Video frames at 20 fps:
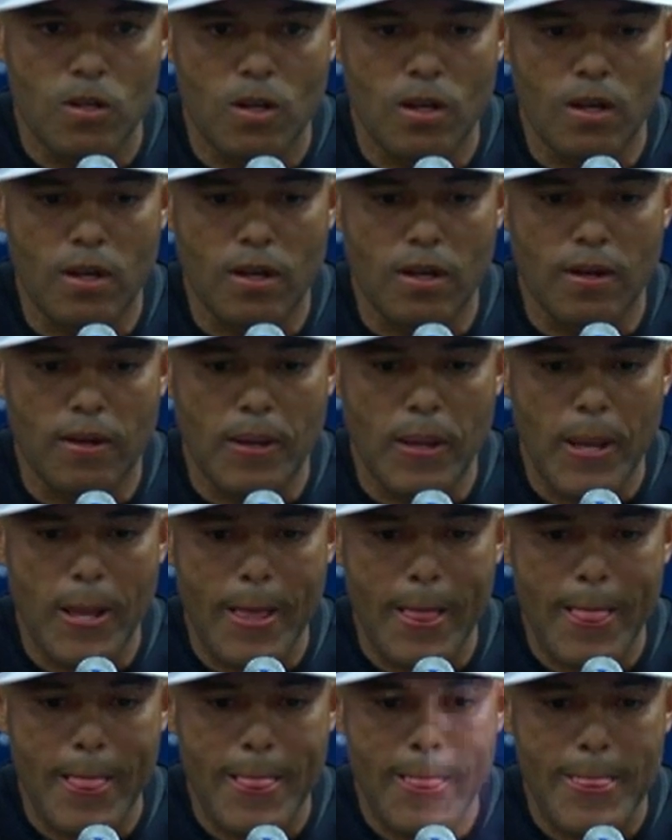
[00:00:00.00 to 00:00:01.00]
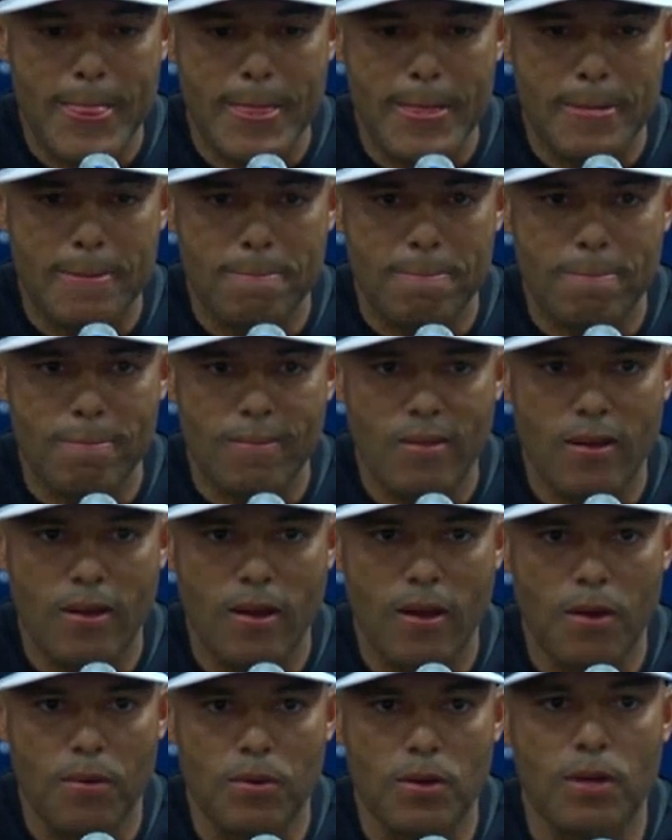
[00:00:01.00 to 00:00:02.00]
um,
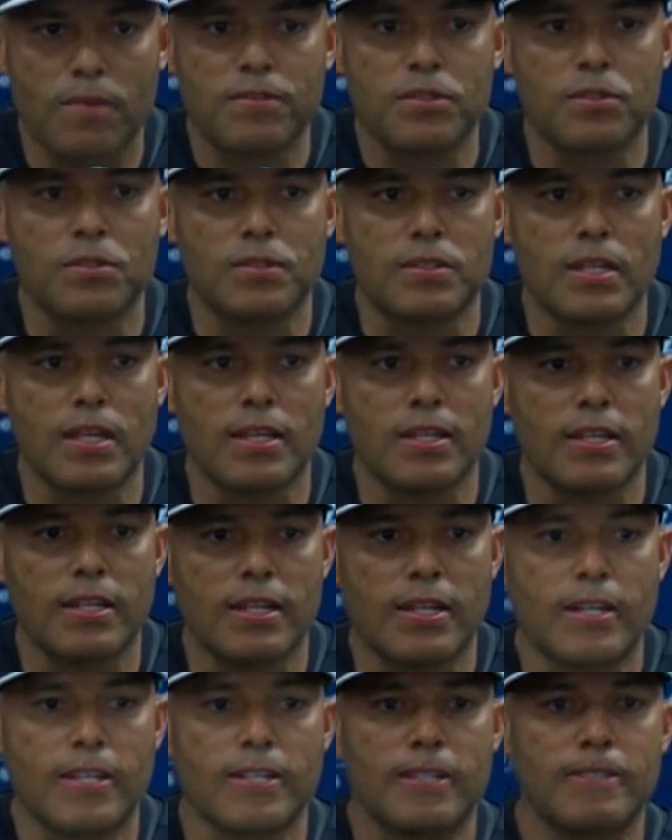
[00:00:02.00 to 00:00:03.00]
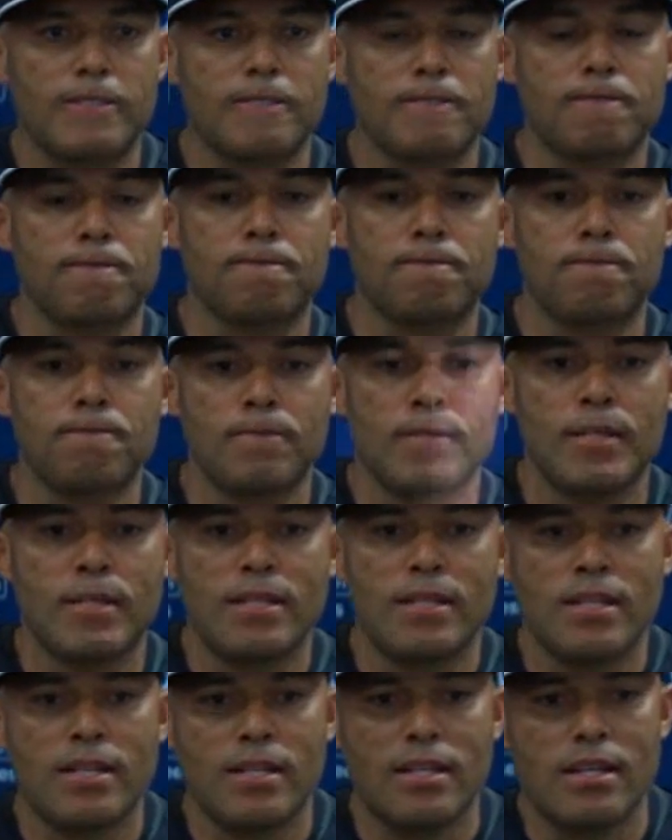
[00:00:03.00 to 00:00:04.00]
I would love to say that uh,
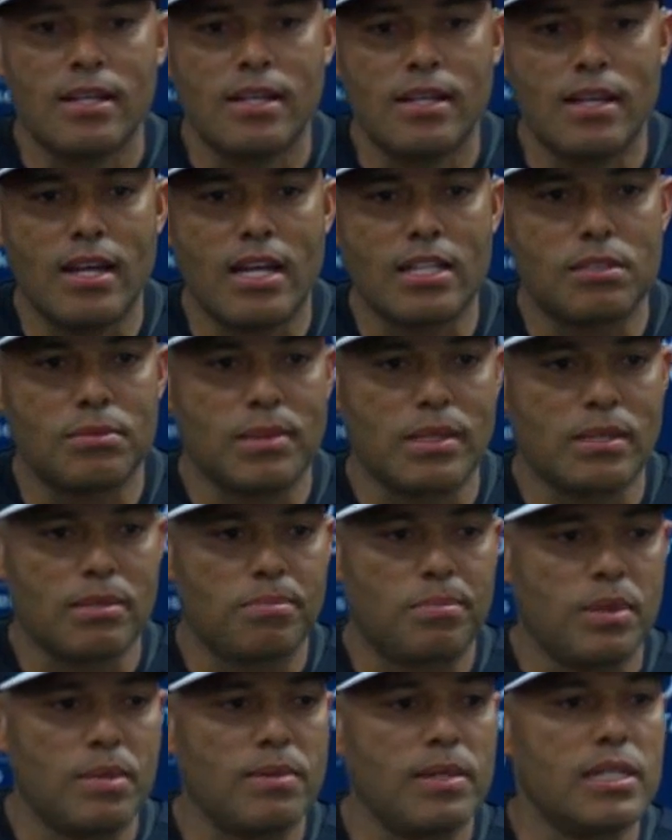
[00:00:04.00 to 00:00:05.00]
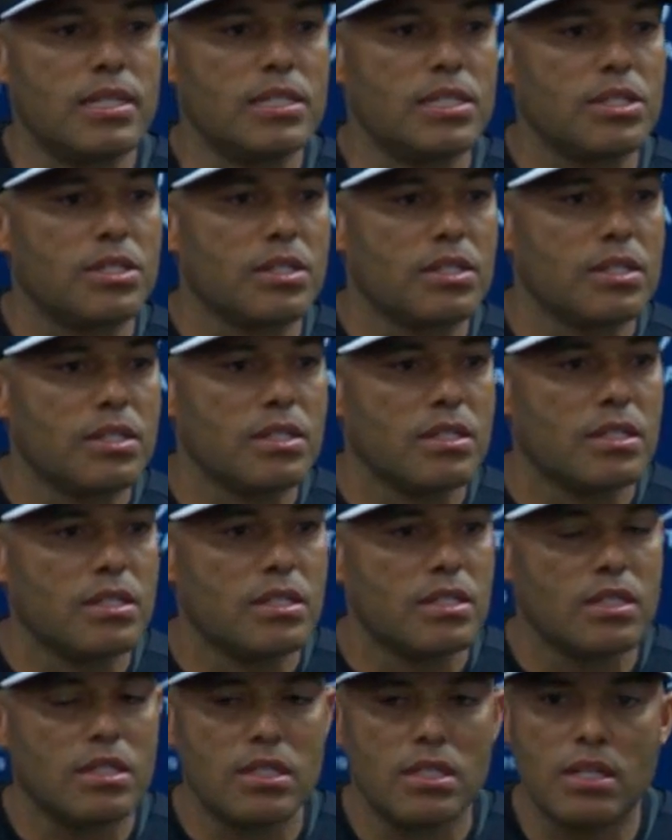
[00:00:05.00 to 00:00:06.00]
it has been a privilege
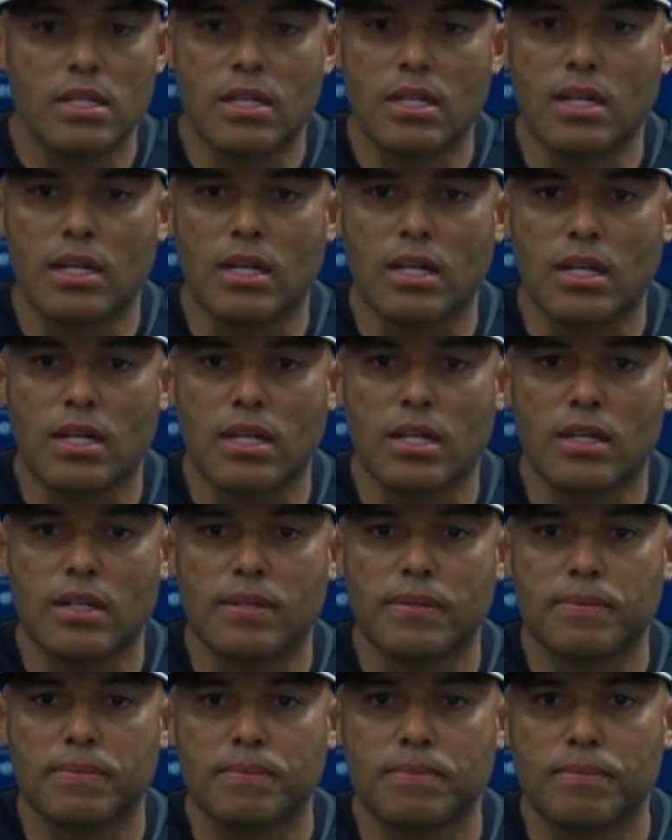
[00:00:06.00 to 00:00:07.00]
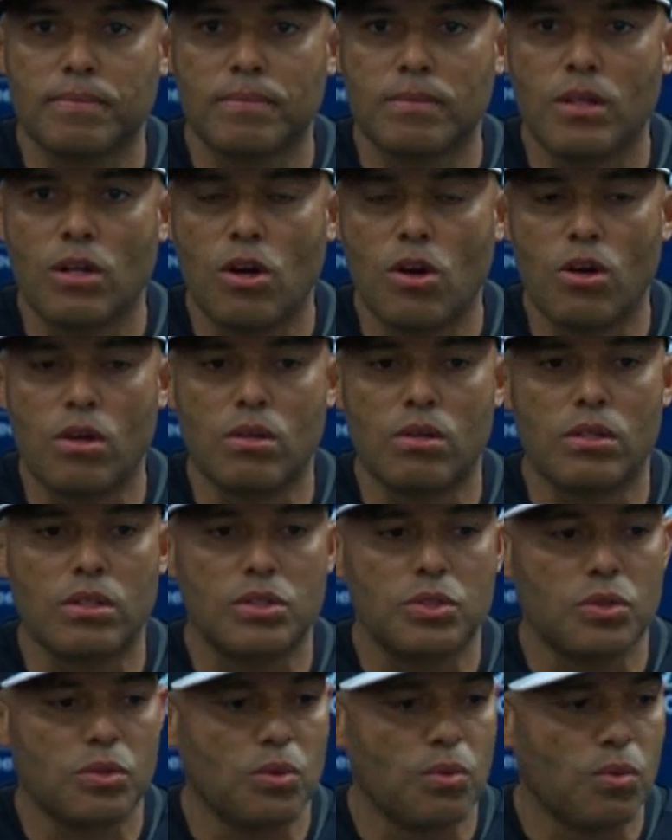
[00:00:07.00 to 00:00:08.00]
and uh, honor
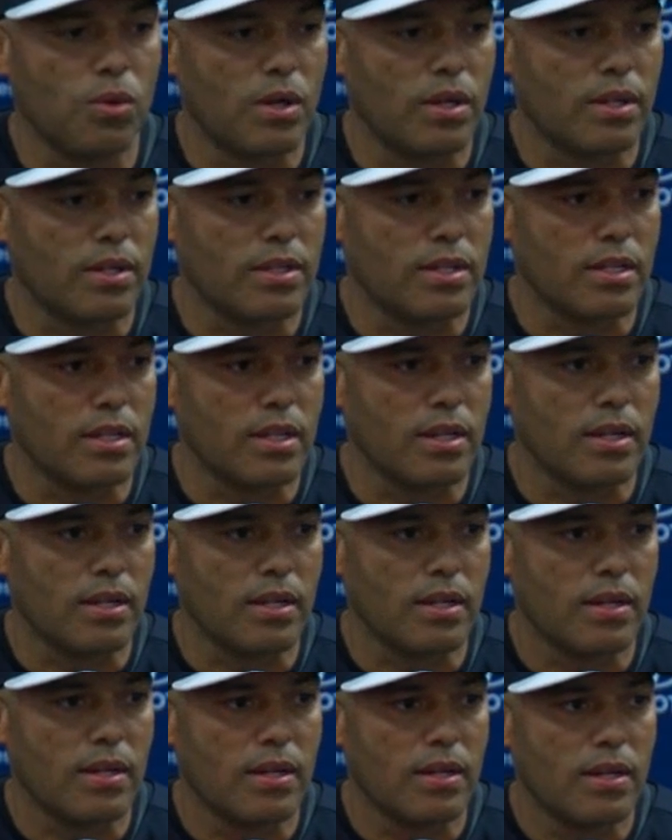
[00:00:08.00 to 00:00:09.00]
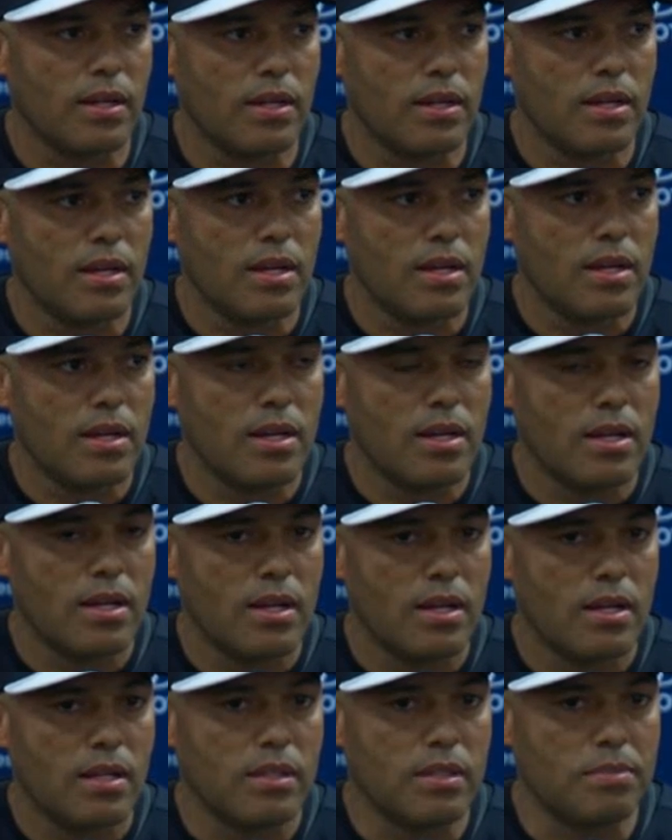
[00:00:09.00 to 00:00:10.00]
to wear the uh,
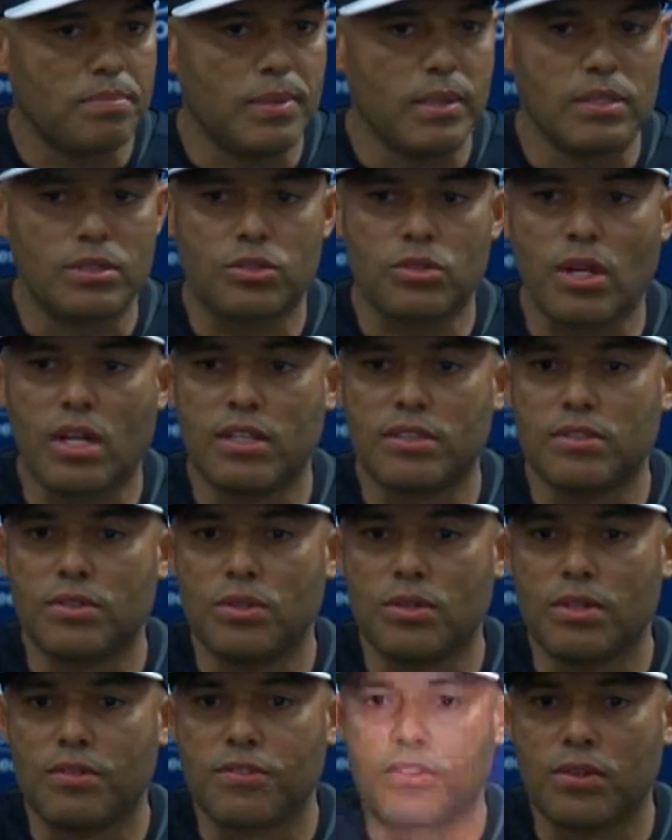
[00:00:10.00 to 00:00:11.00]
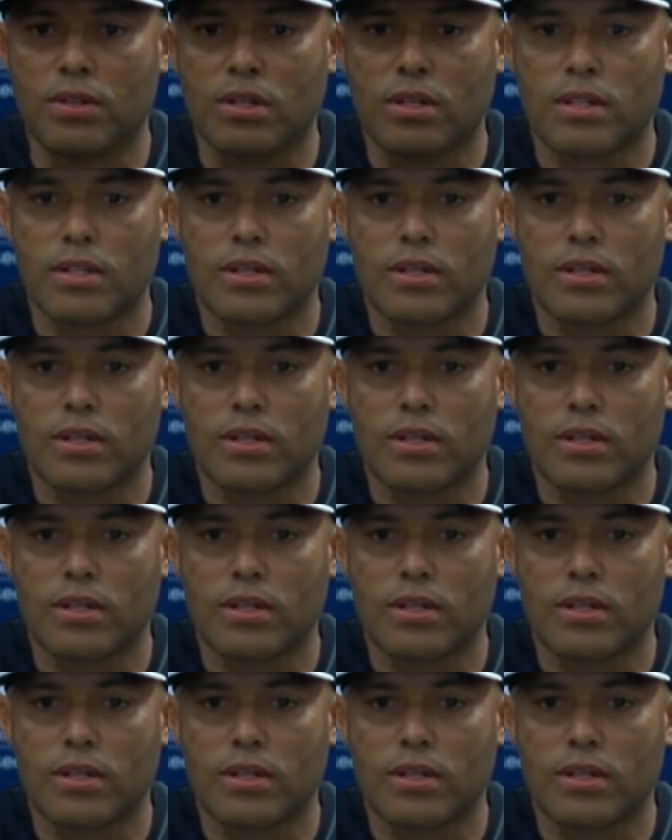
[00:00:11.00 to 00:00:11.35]
the pinstripe uniform